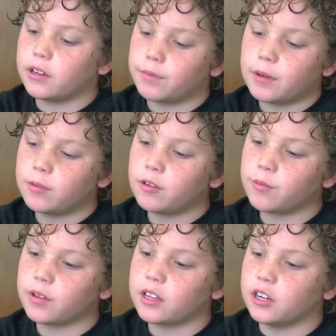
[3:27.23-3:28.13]
People
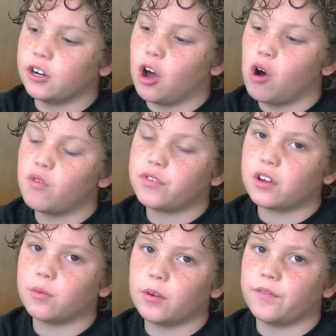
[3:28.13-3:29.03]
don't really know if they
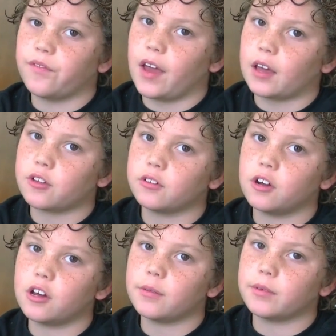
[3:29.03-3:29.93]
can run fast or
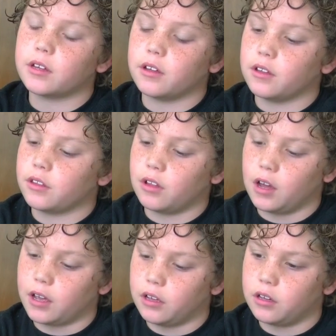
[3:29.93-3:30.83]
not because,
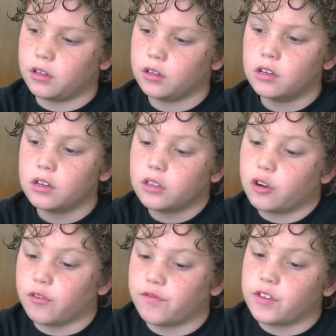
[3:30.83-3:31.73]
like,
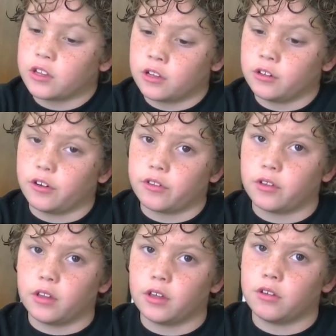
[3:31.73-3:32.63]
they're fish hunters,
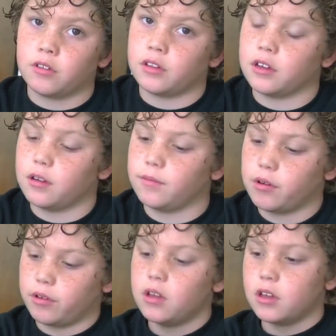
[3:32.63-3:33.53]
so they usually
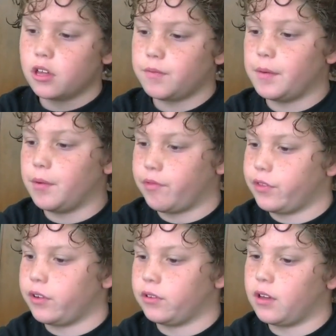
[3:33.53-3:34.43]
spend most
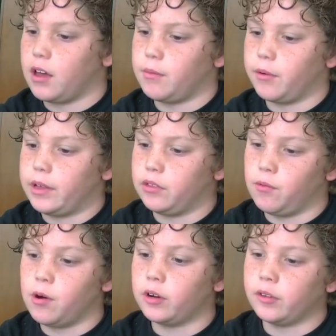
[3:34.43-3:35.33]
of their time around the
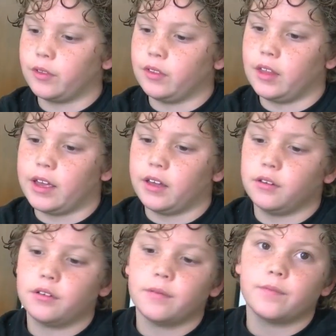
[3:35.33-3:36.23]
water than
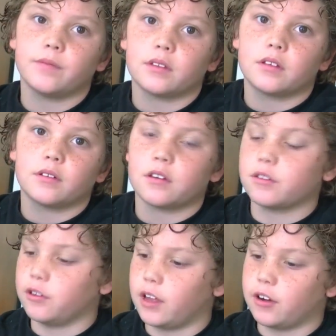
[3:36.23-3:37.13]
land.
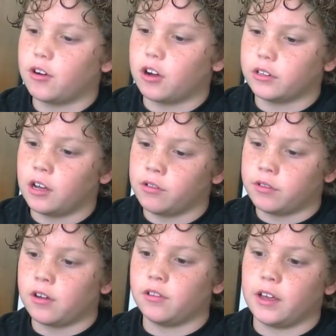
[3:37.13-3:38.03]
Because they're like crocodiles,
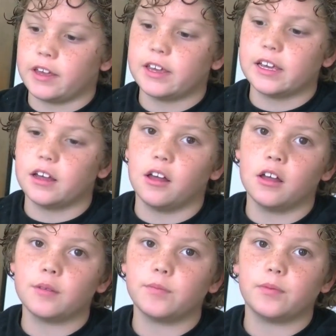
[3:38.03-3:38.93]
they'll like heat
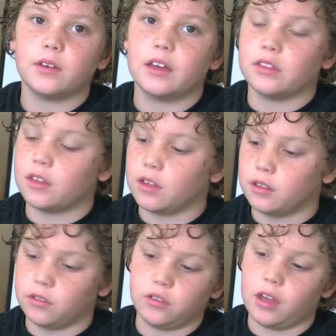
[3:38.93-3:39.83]
up and
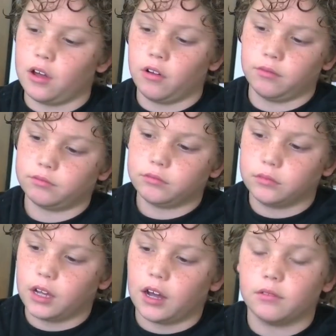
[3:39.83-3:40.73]
then they'll
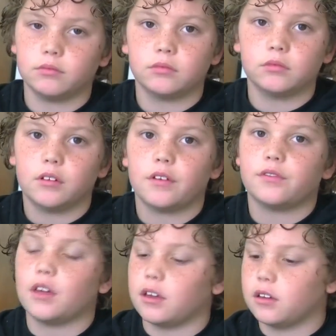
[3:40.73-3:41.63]
die
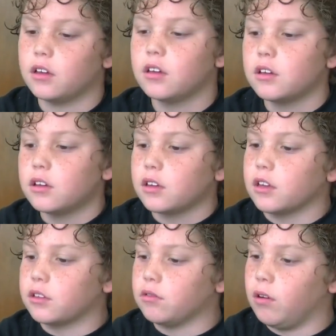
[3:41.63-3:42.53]
if they
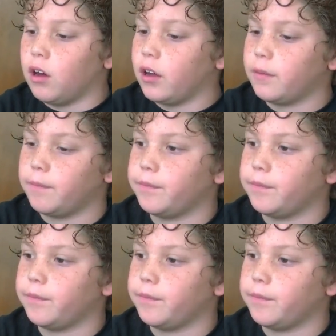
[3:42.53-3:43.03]
get too hot.